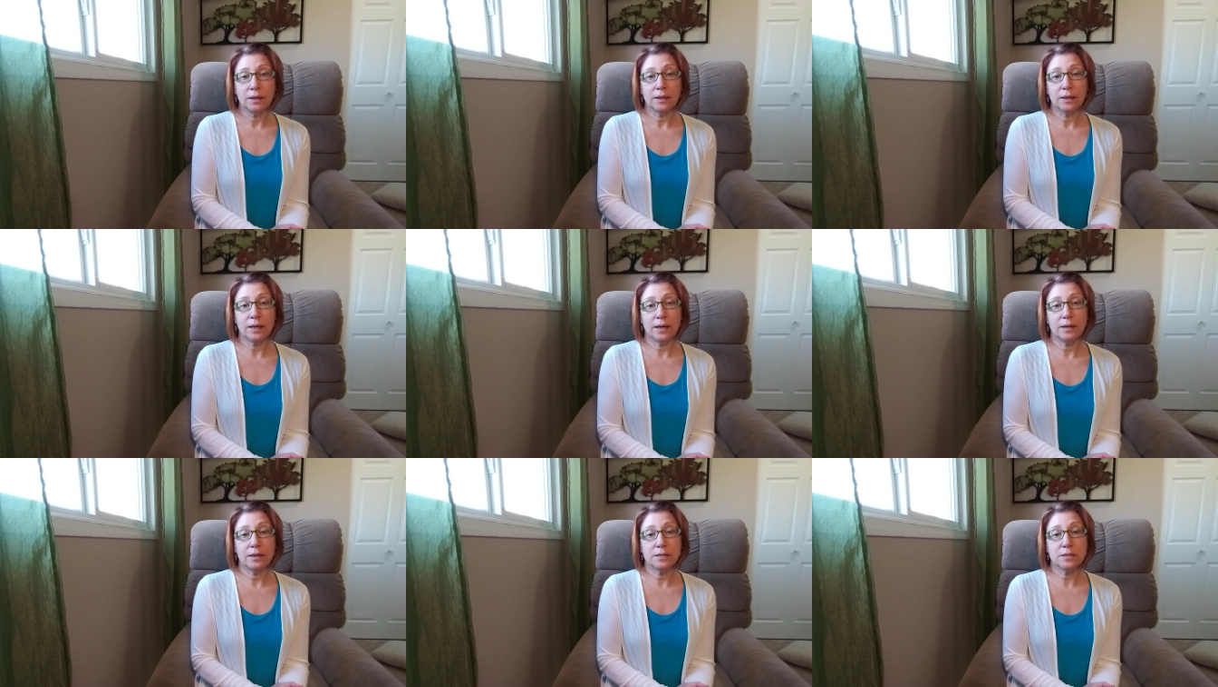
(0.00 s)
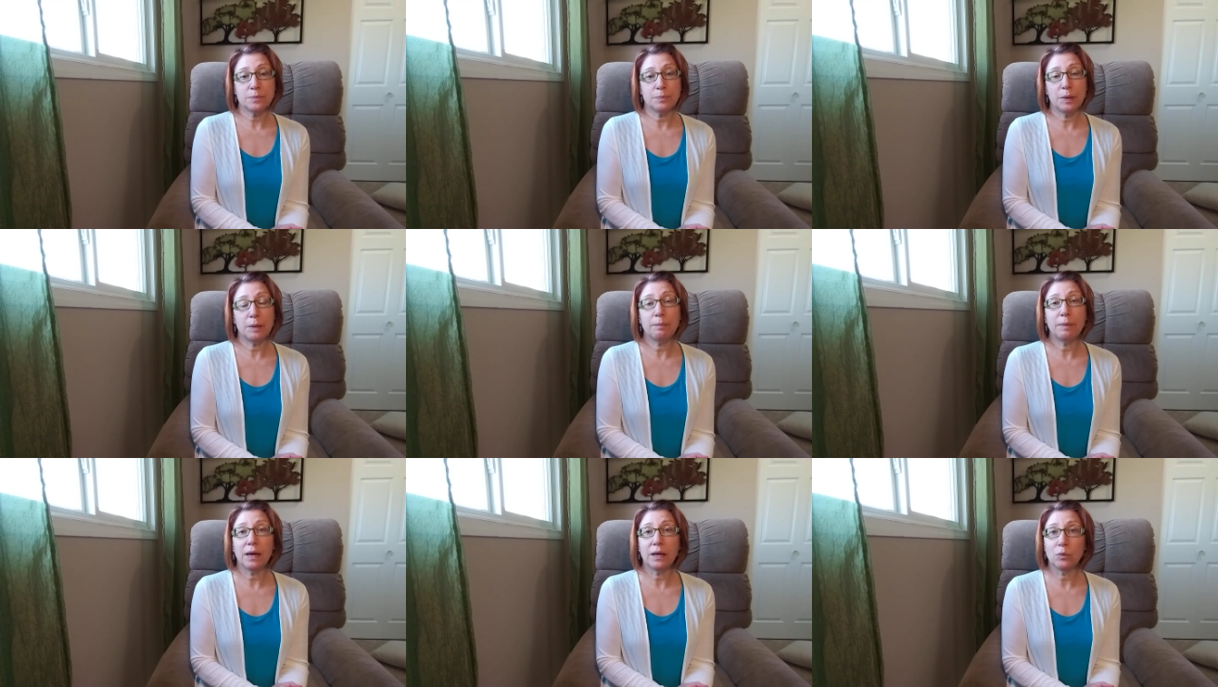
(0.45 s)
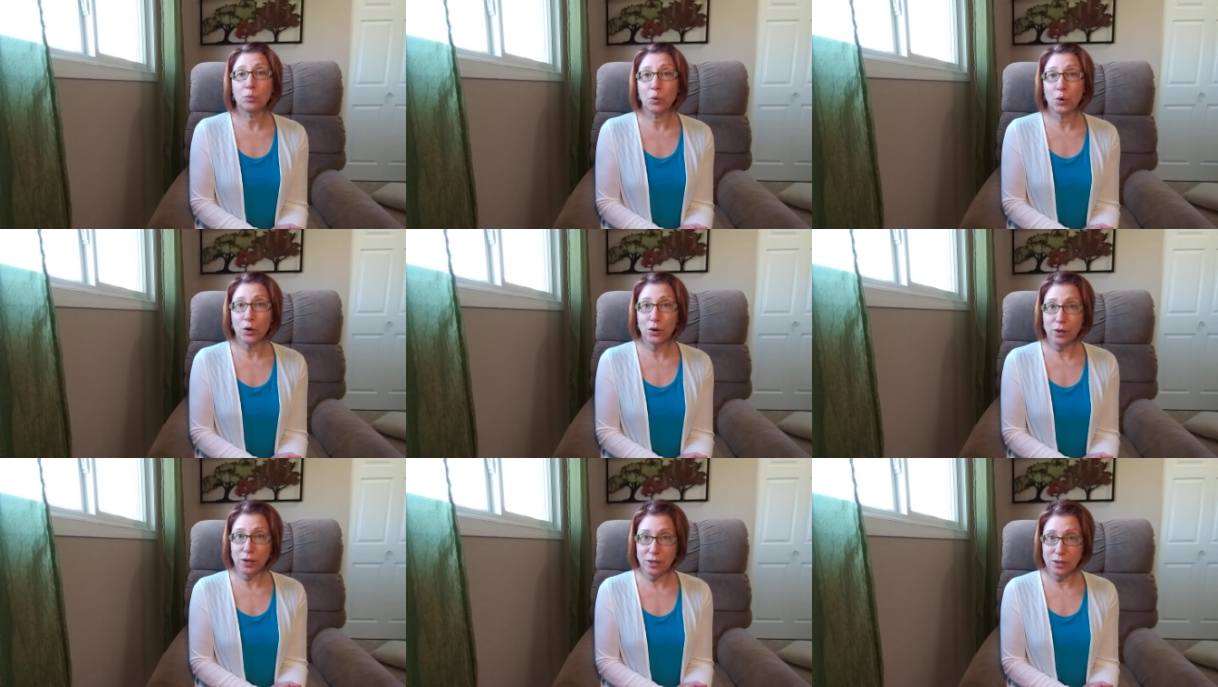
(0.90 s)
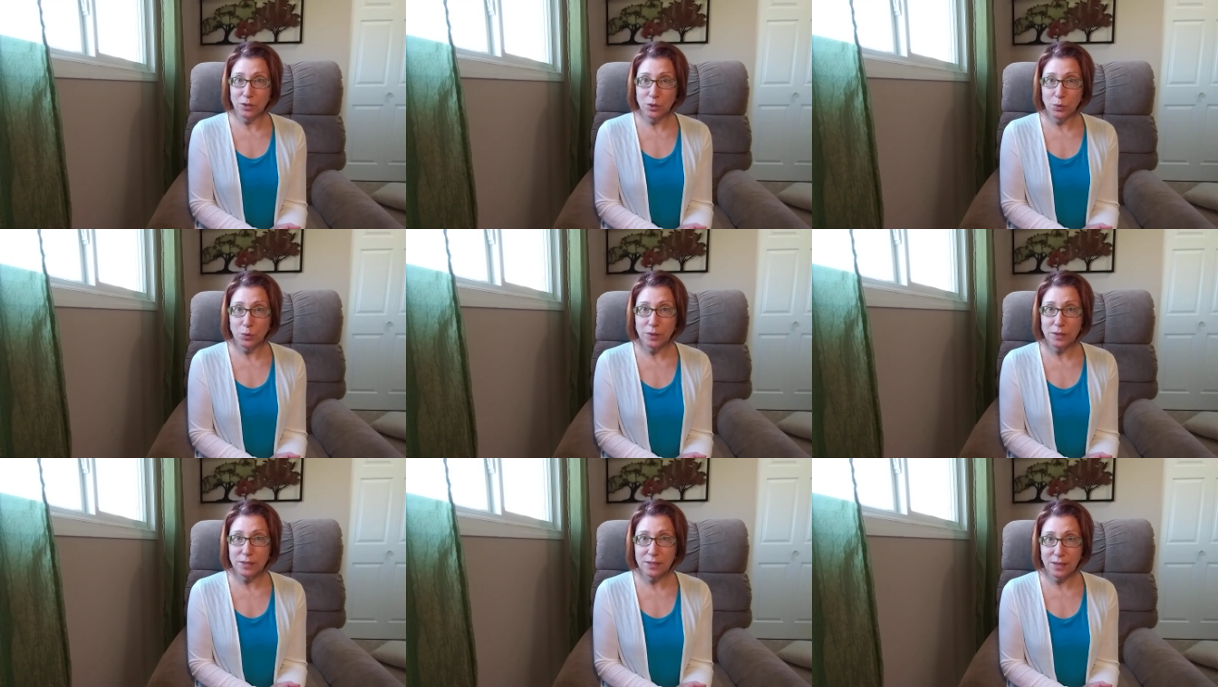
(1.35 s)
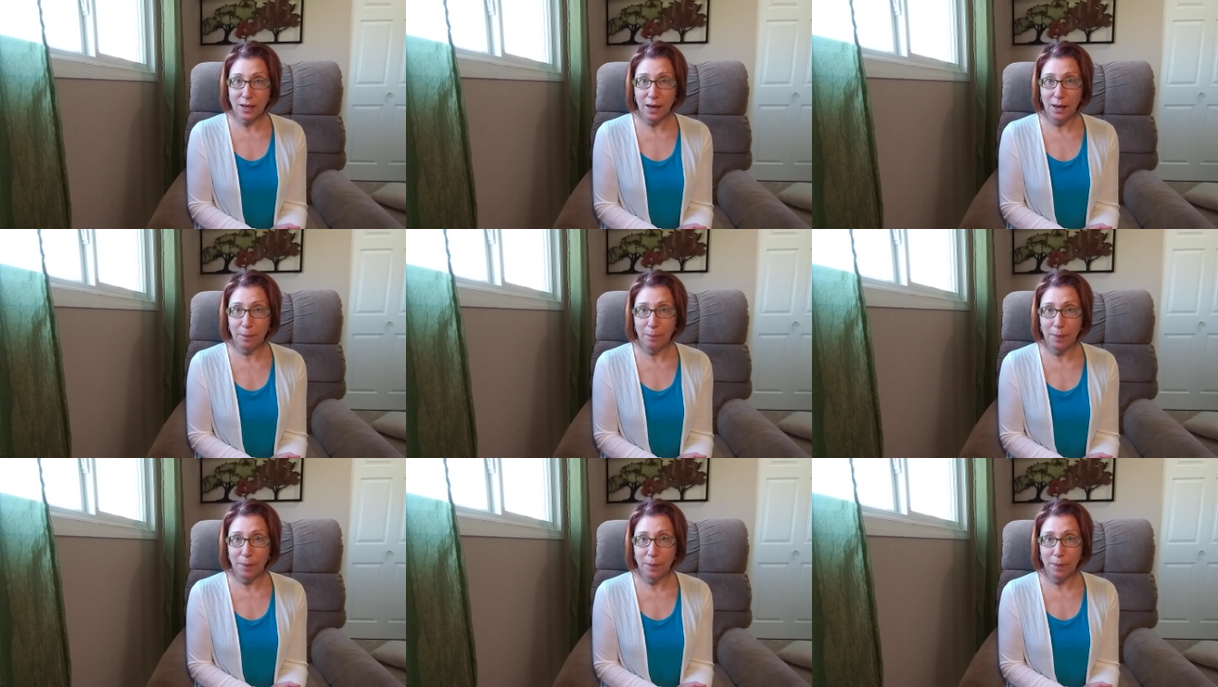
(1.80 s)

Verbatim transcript: let us be made worthy to escape.